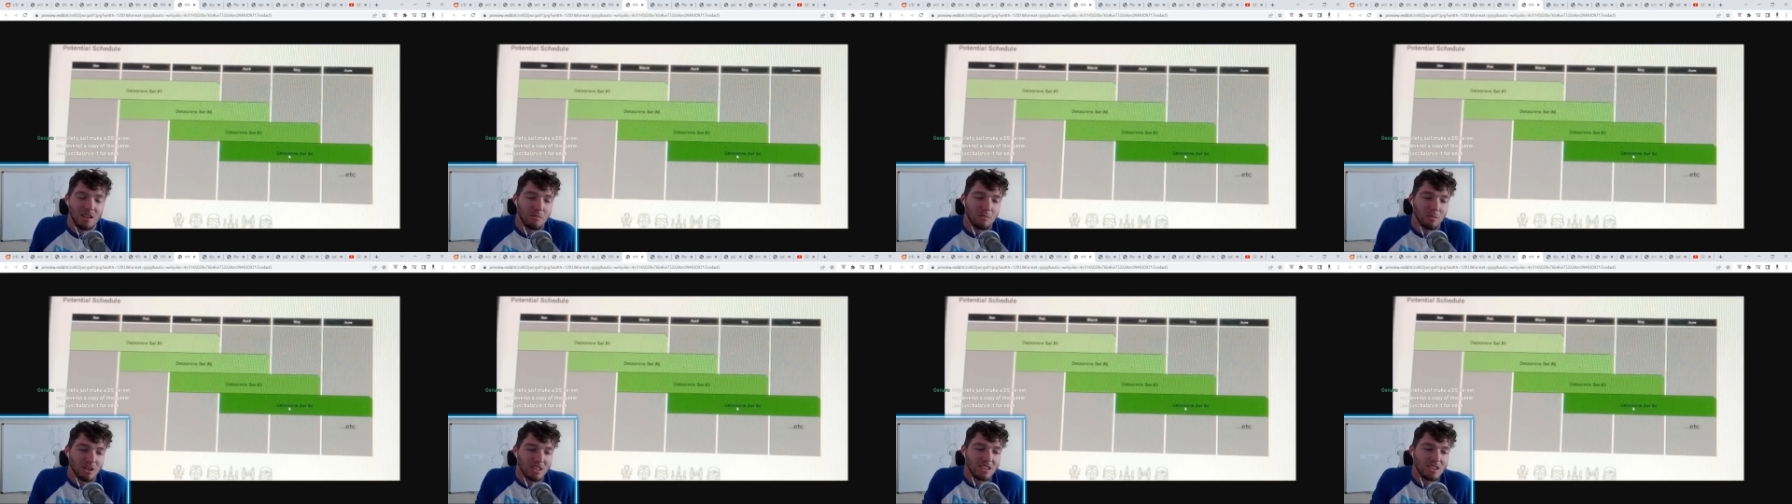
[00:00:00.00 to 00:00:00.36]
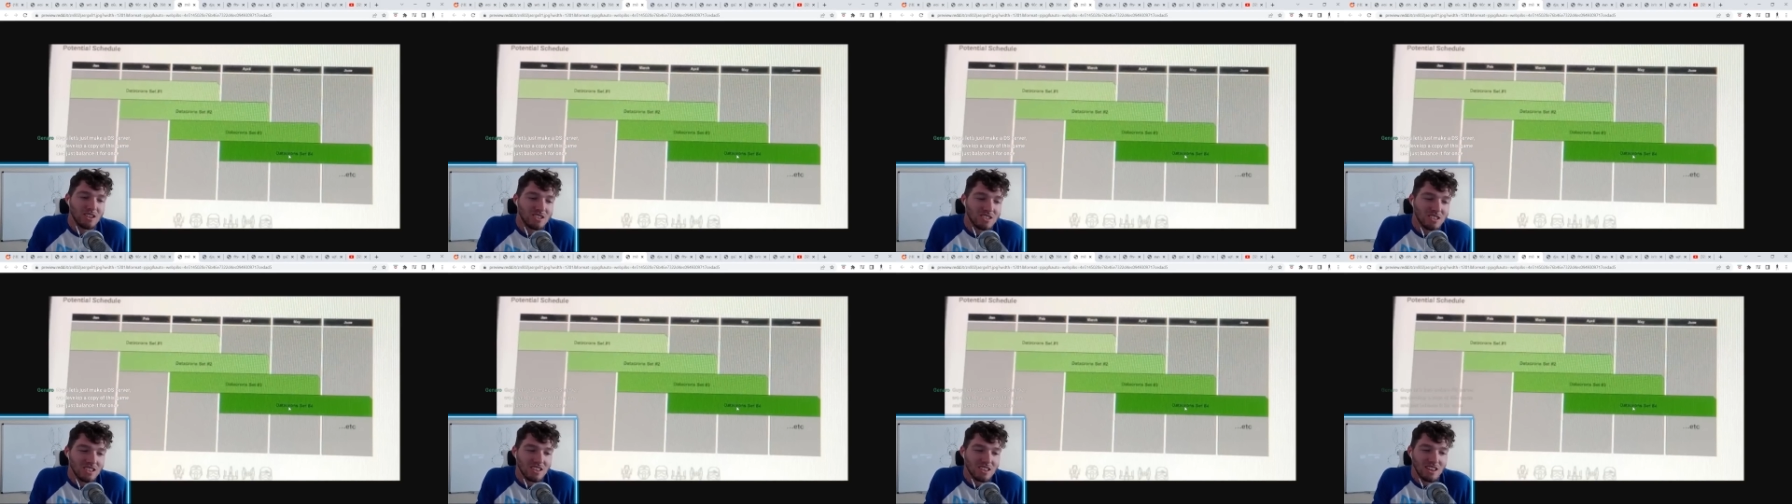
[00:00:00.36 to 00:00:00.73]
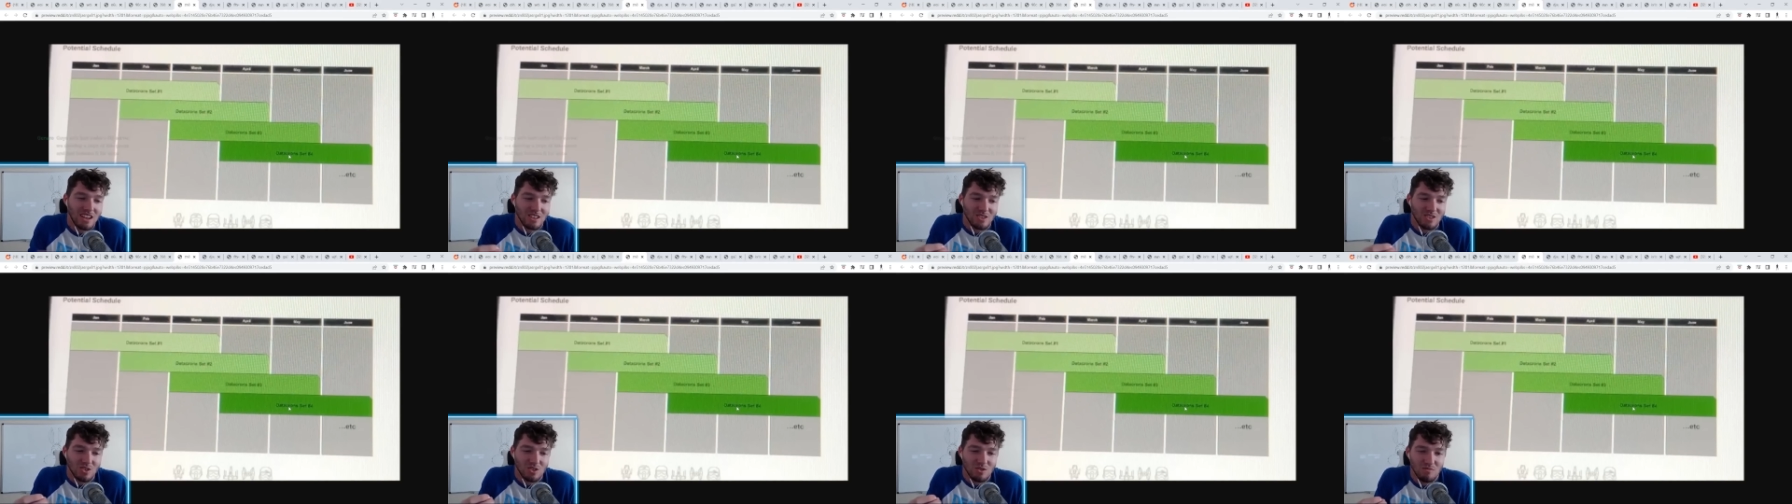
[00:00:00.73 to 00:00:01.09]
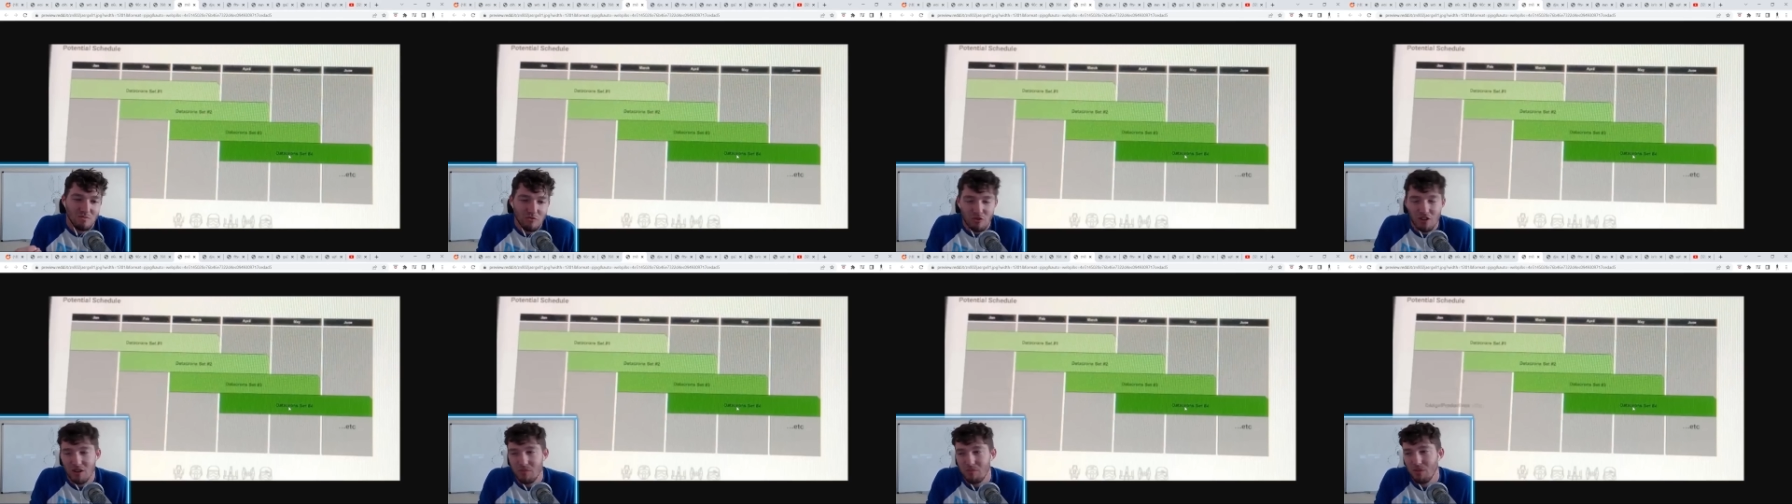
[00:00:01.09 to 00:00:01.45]
but at least it's
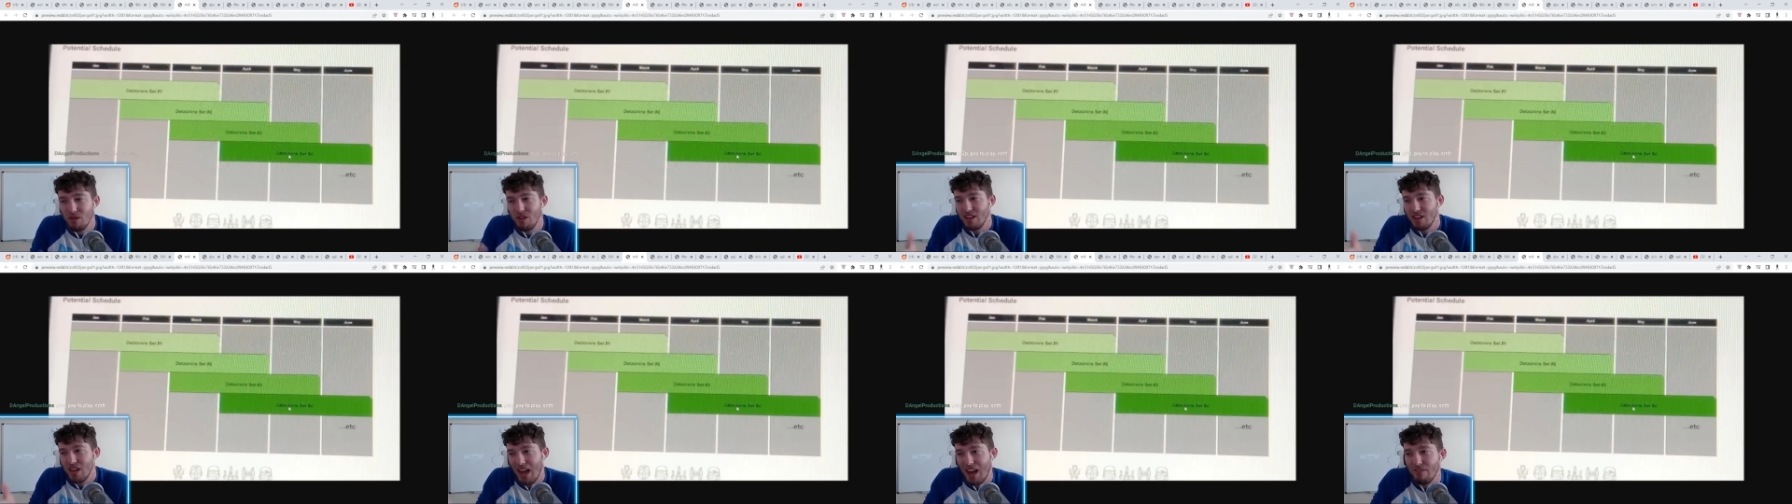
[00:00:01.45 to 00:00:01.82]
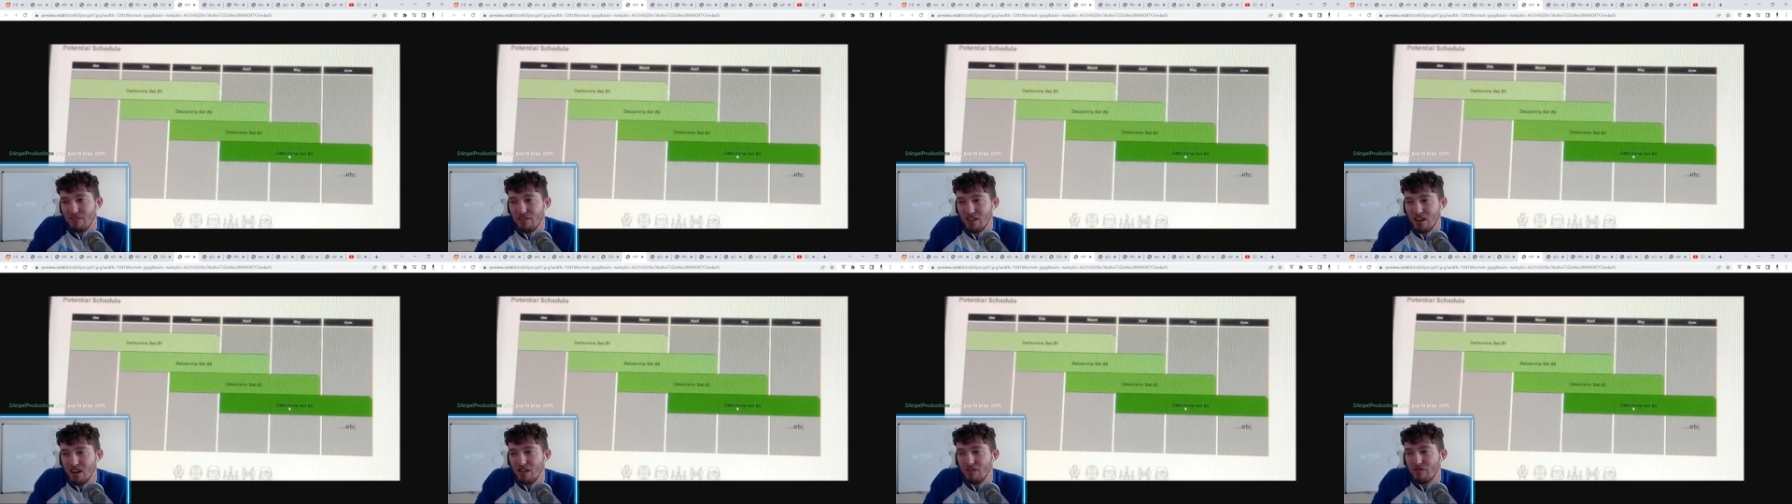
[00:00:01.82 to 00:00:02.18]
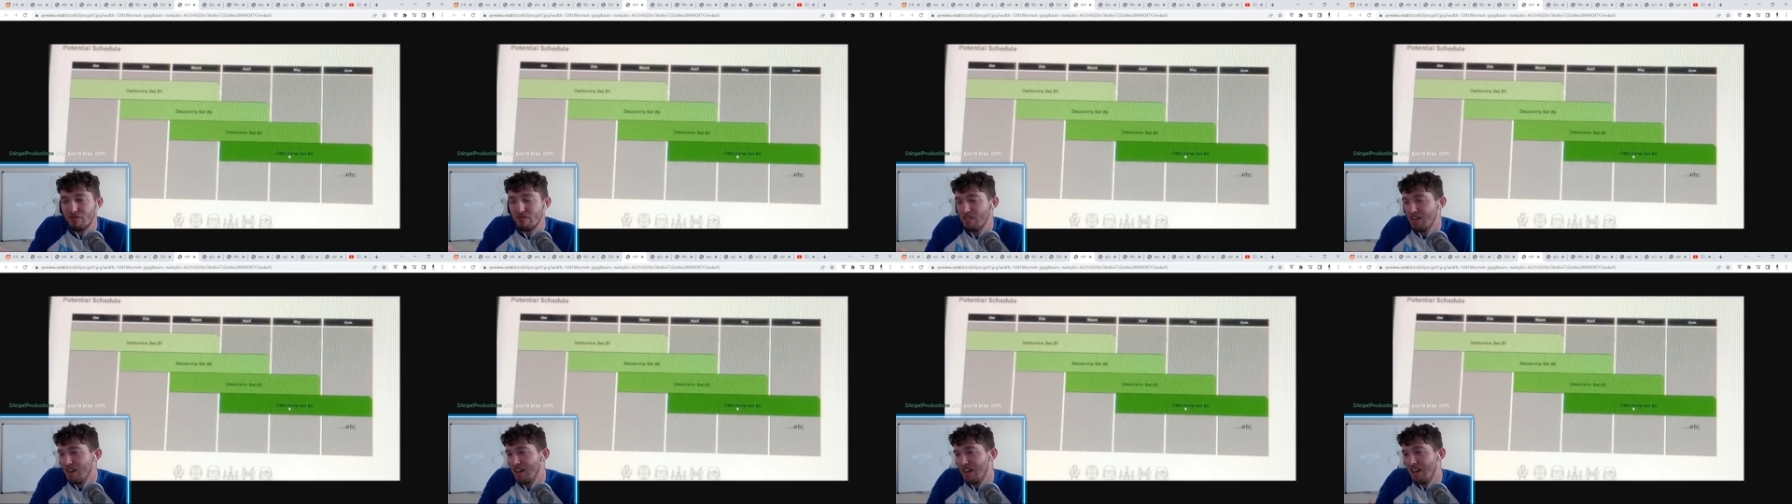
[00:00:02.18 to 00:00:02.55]
free to play. You have enough.